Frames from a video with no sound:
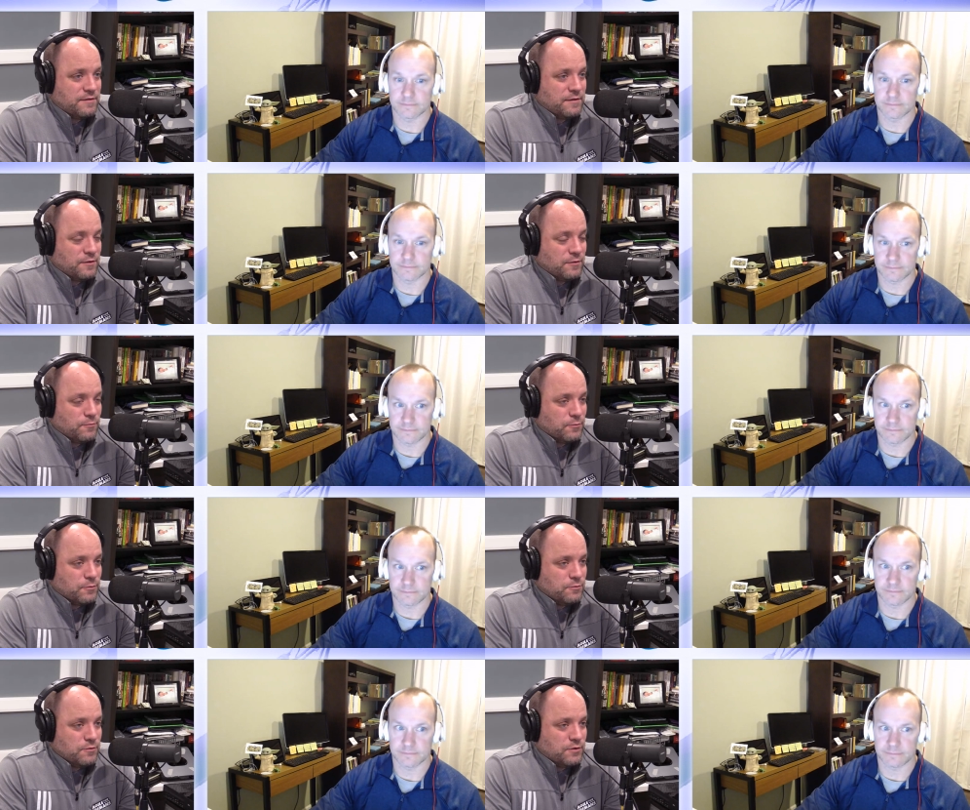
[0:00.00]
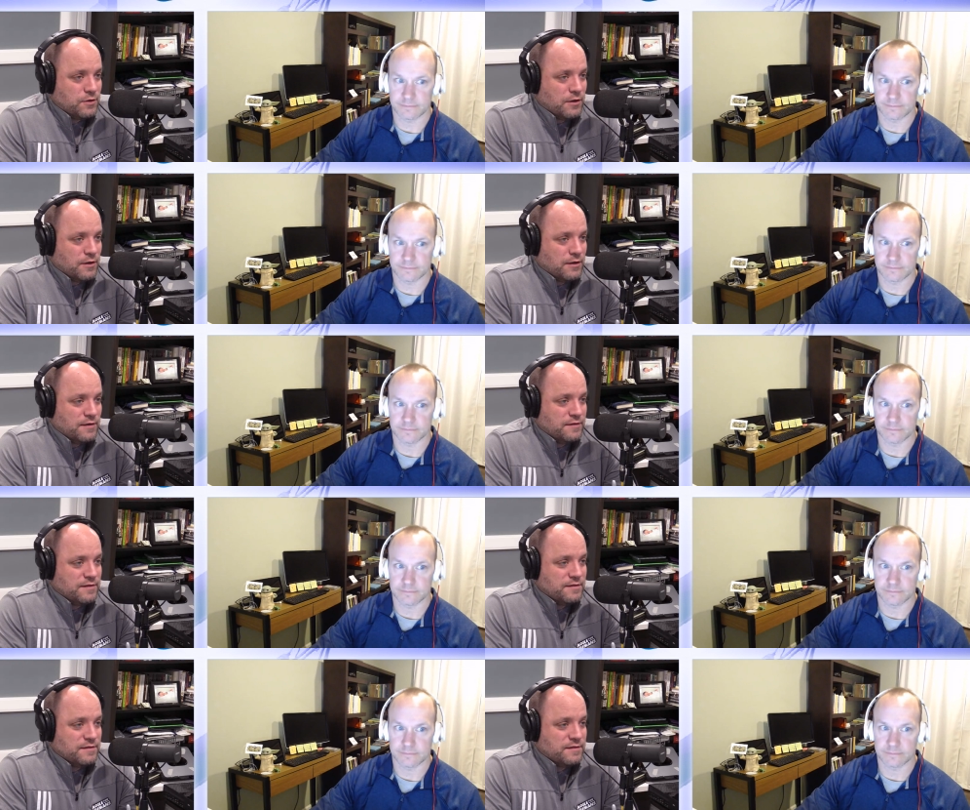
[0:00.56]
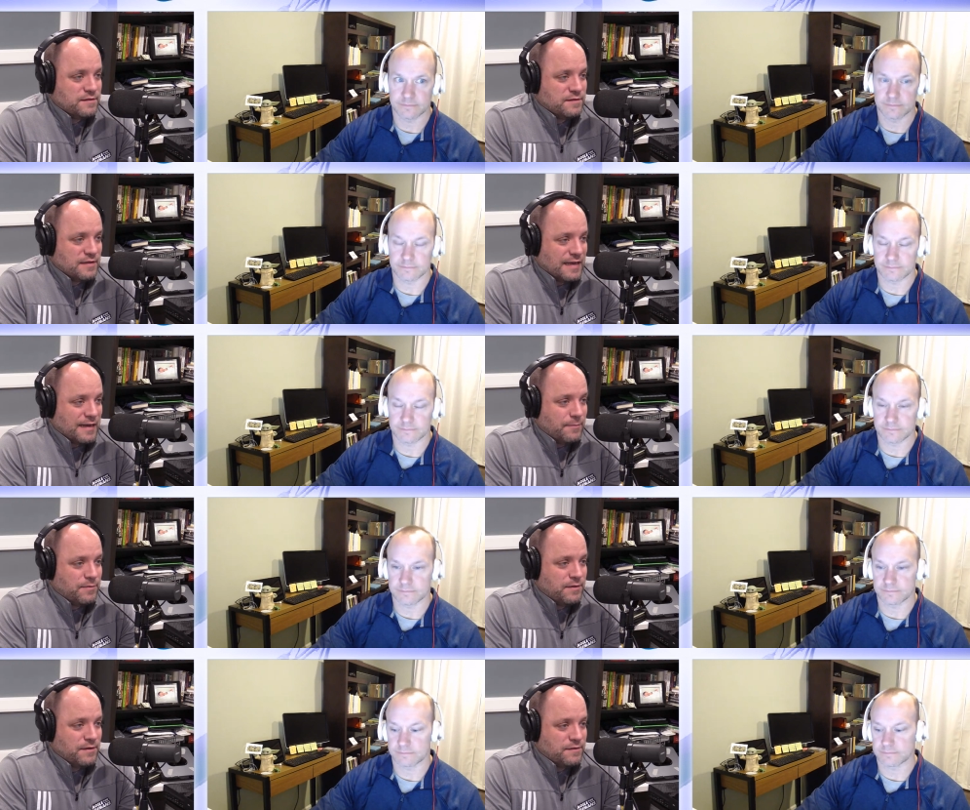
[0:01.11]
Speaker 1: to the root cause and
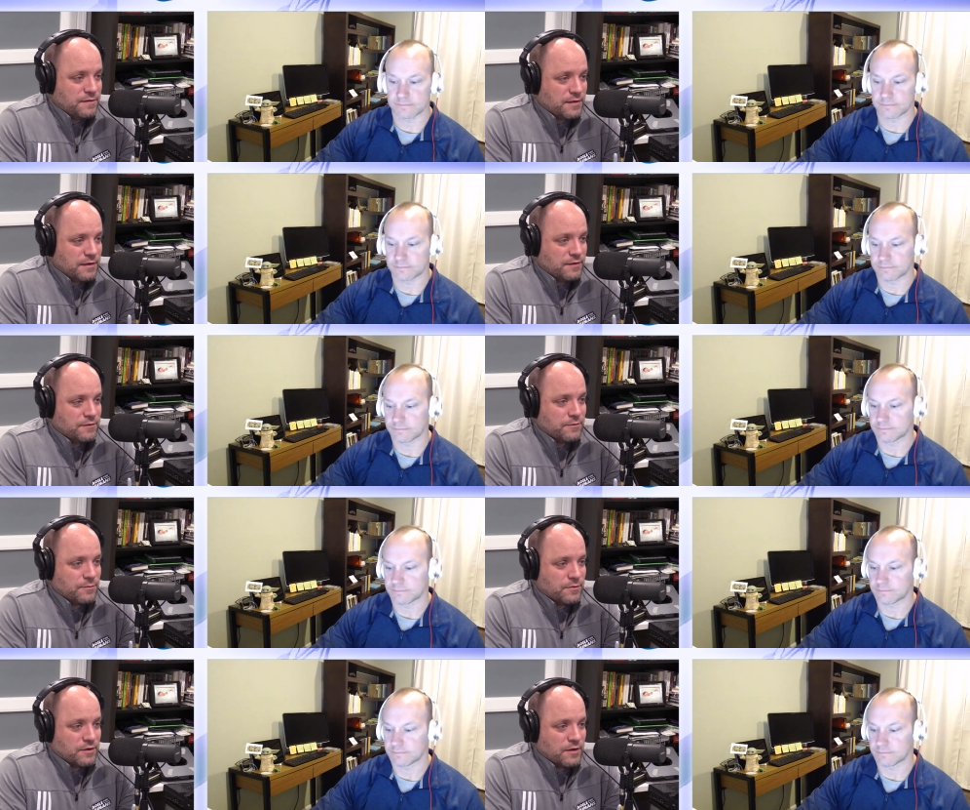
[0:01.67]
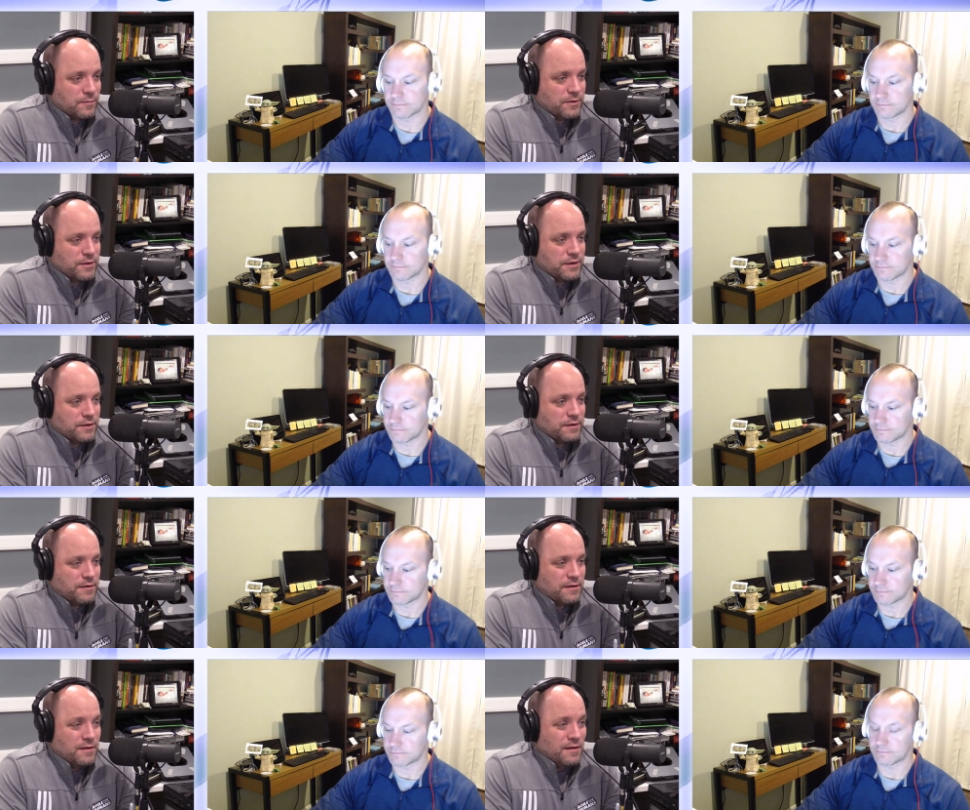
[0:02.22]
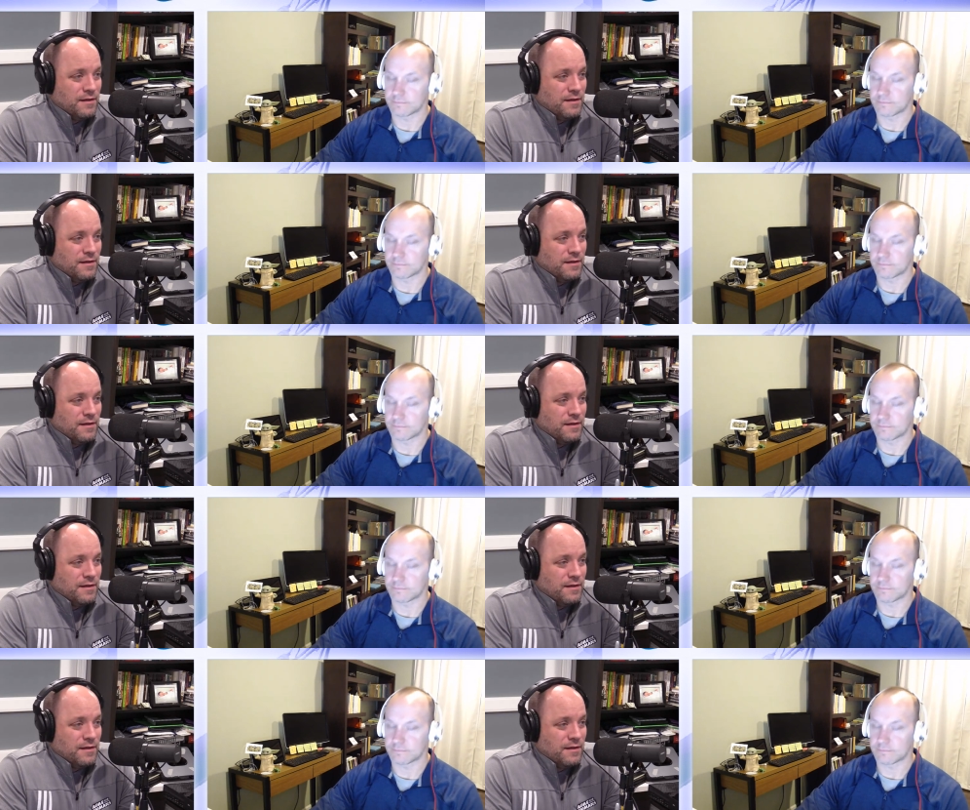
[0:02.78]
stop these things from coming in.